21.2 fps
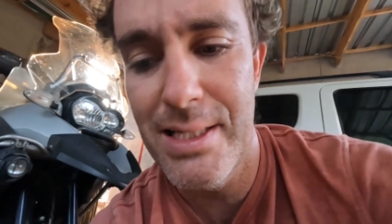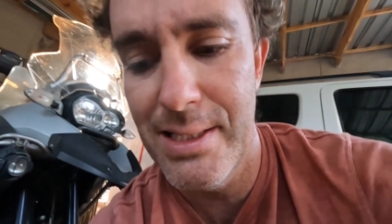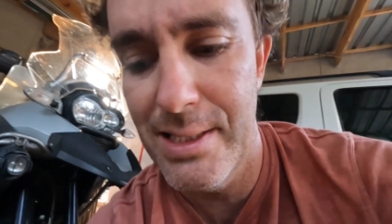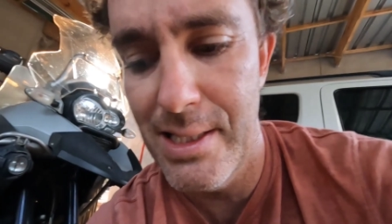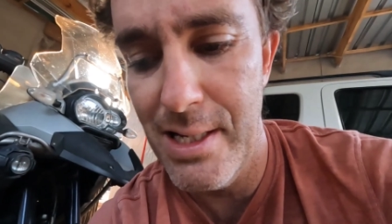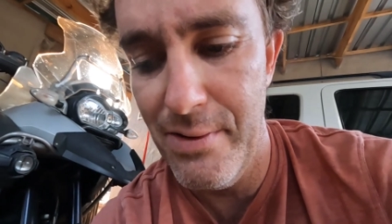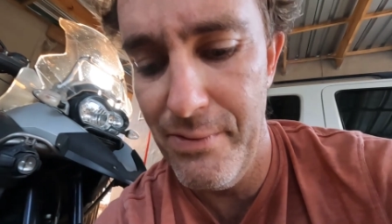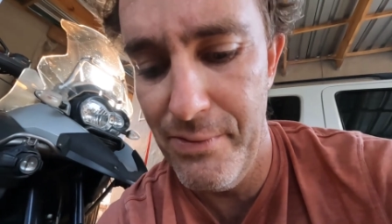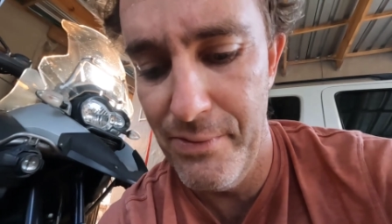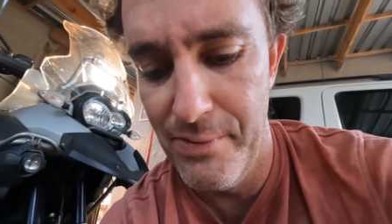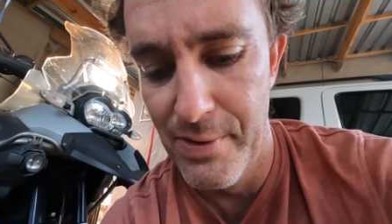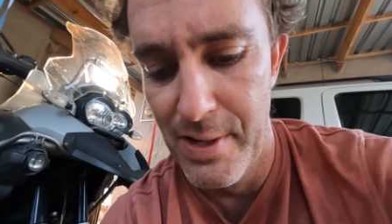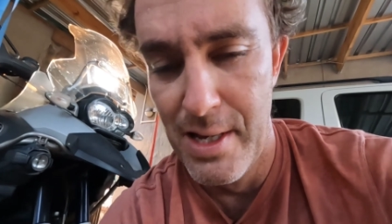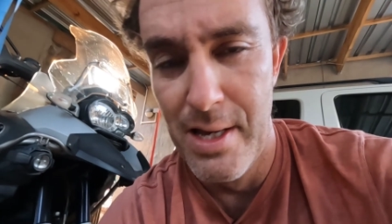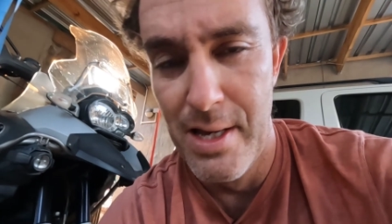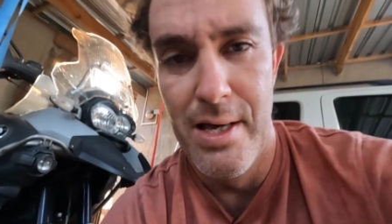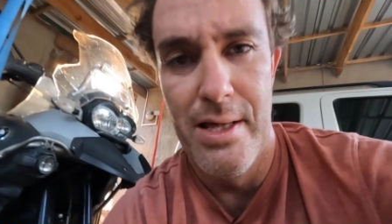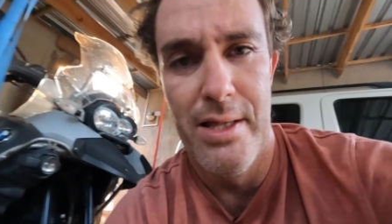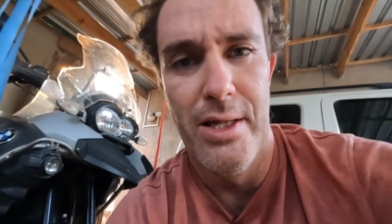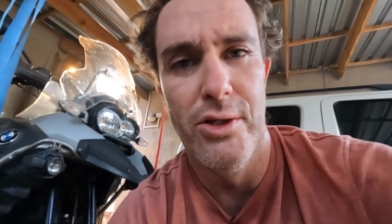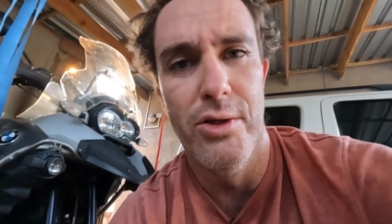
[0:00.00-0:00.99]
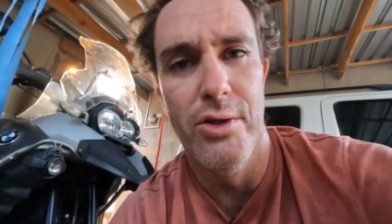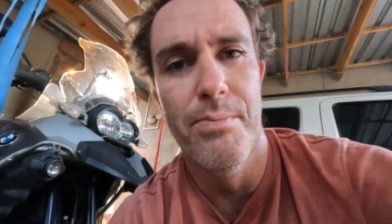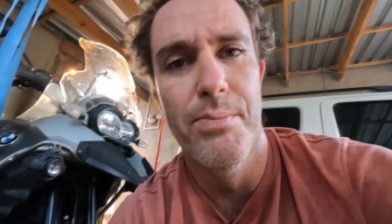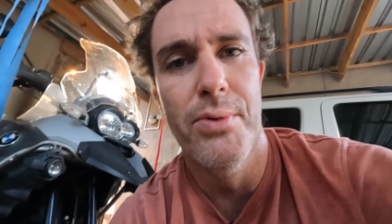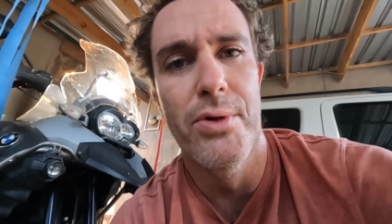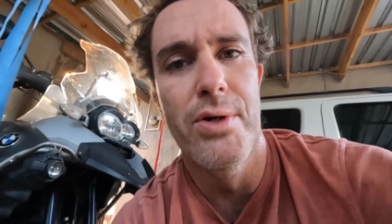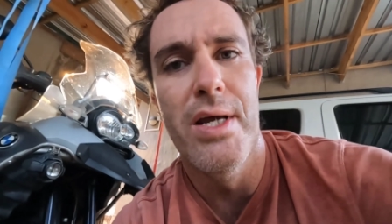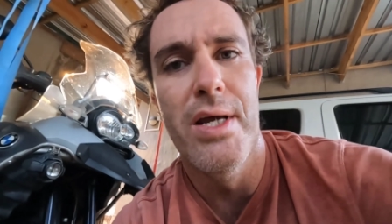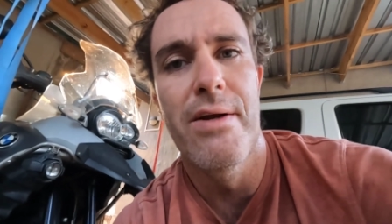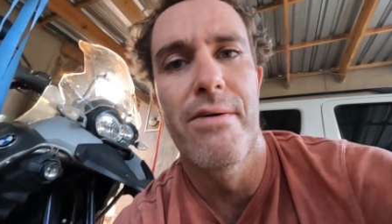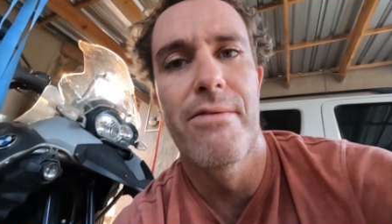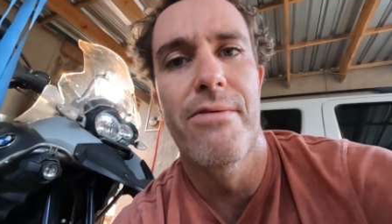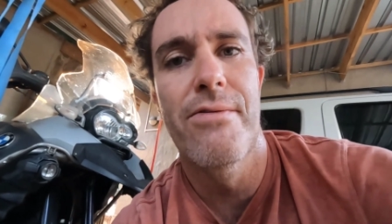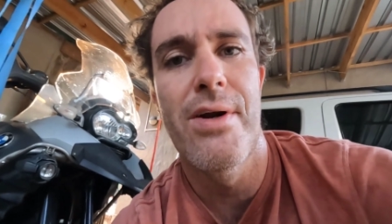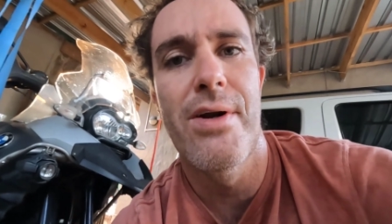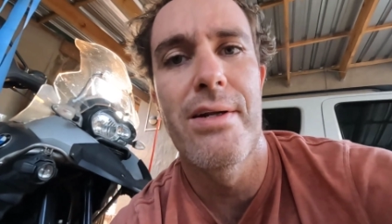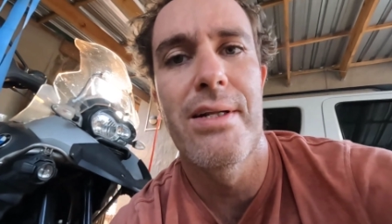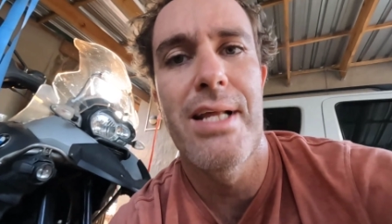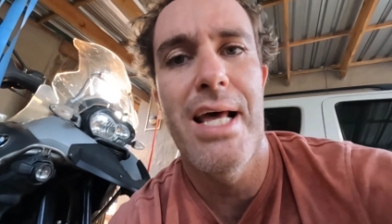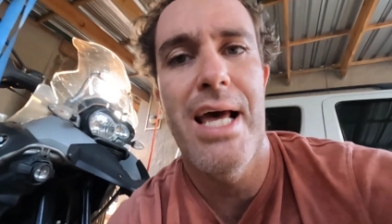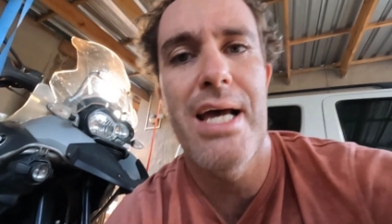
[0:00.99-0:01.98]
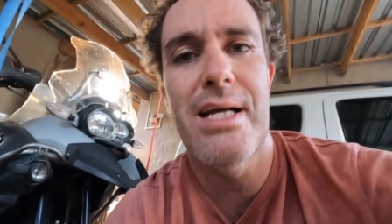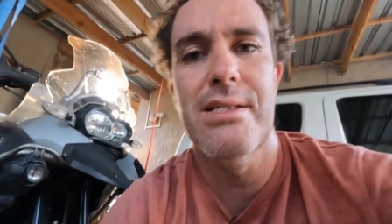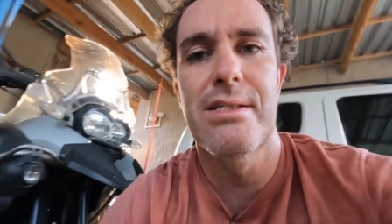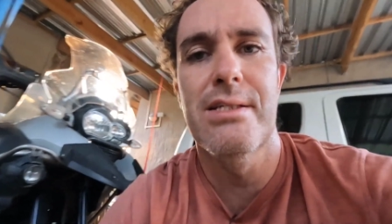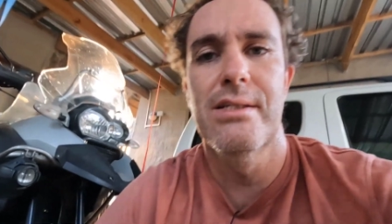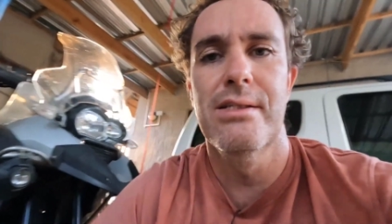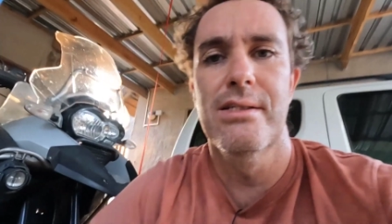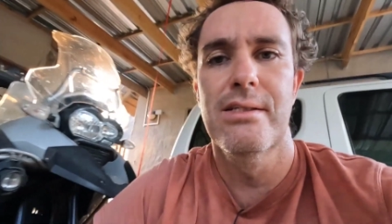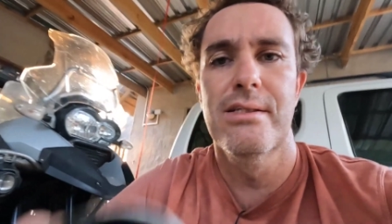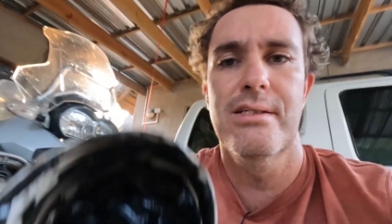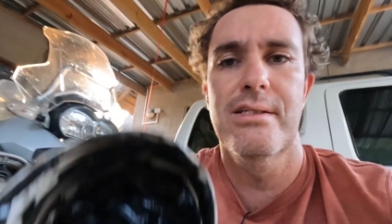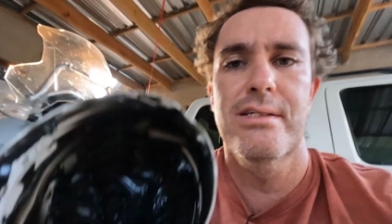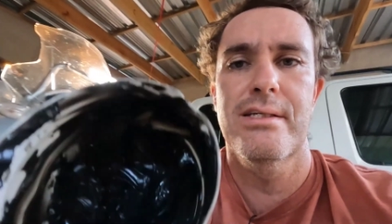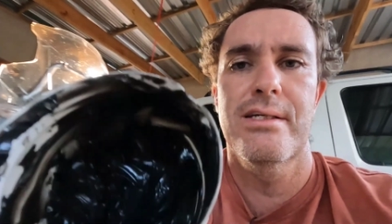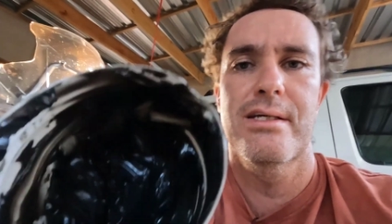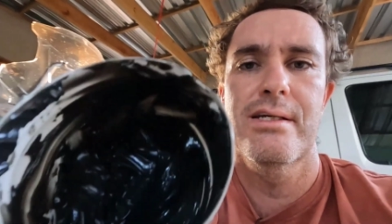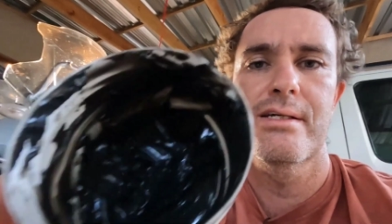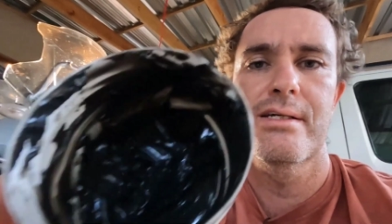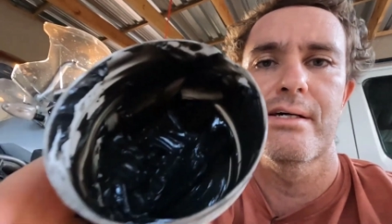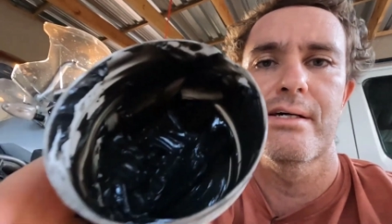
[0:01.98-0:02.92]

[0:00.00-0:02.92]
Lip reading: stuff that you put in front axles